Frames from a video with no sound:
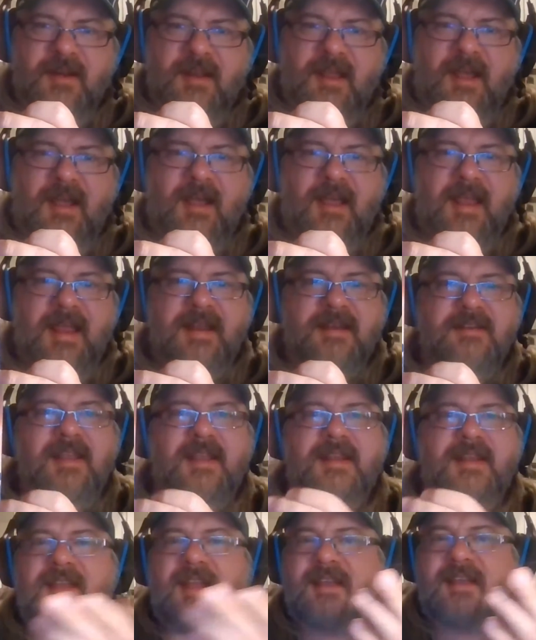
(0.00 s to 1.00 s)
Uh, and
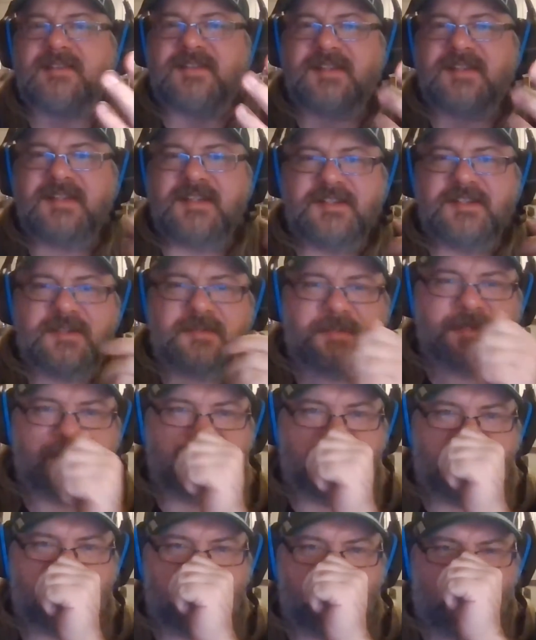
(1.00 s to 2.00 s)
and guys, it needs to be
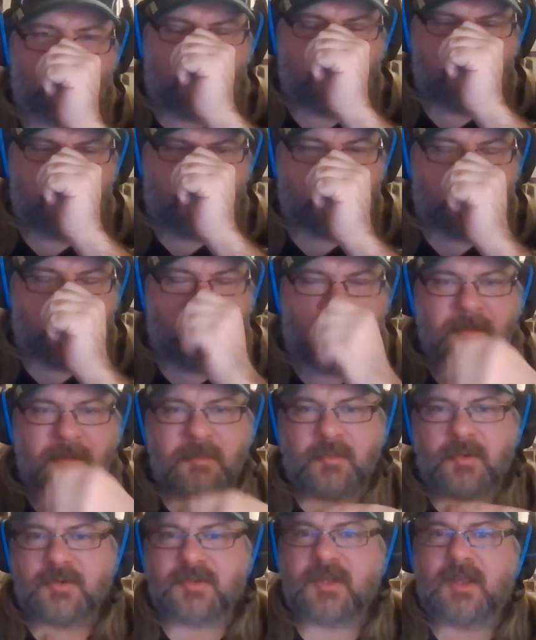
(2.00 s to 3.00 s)
said that when I buy
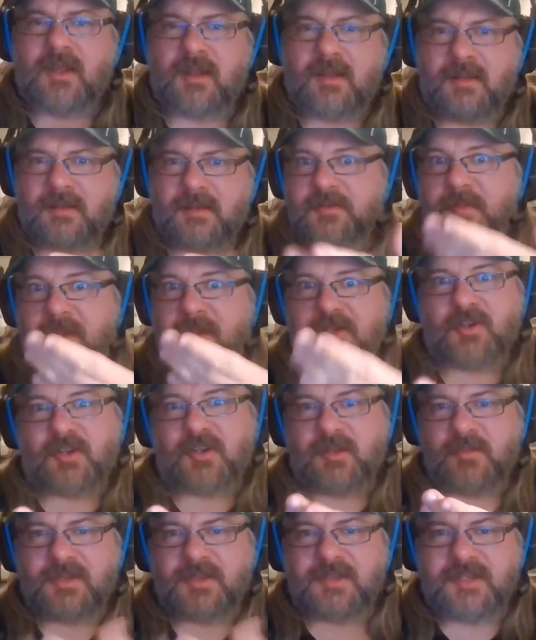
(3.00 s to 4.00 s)
comic books, uh,
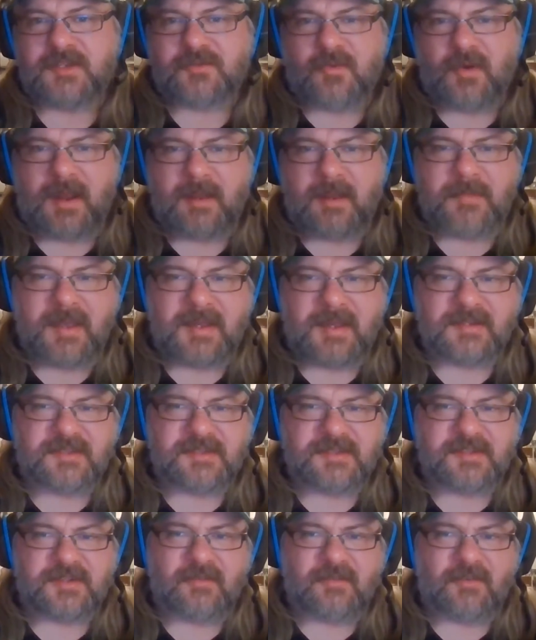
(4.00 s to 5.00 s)
especially with these grab bags
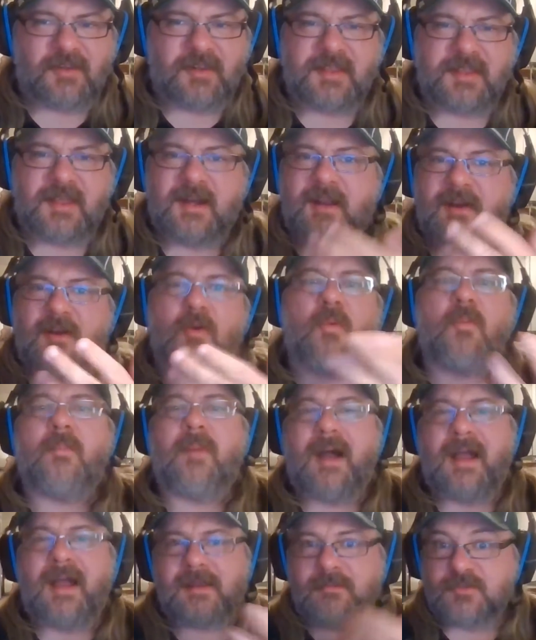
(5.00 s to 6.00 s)
and stuff like that, I don't
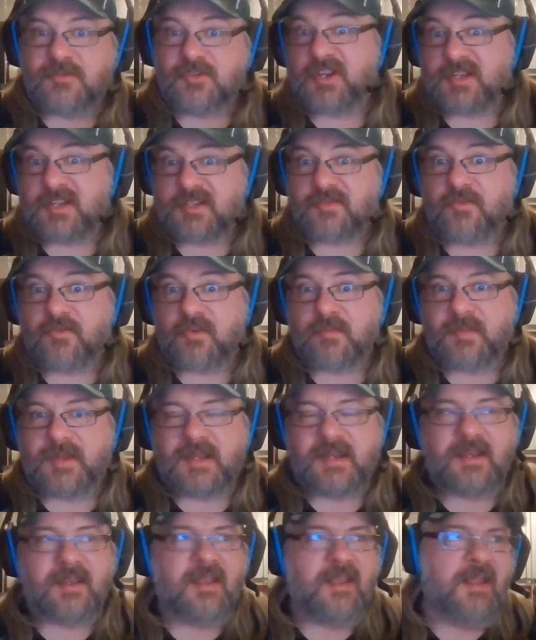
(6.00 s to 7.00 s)
buy them just for
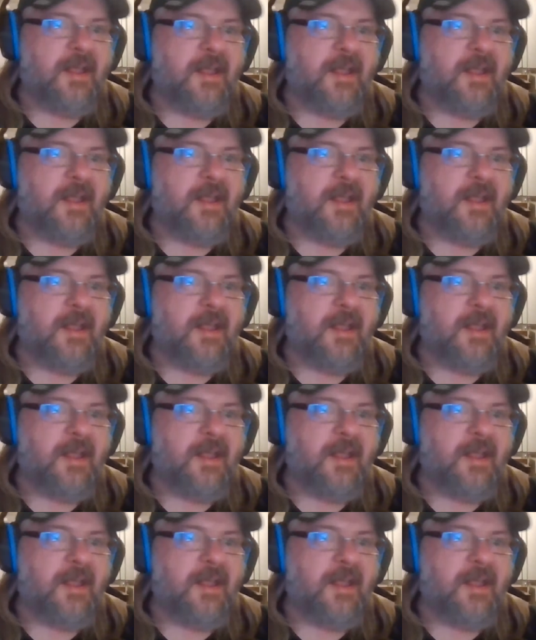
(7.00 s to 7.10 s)
me.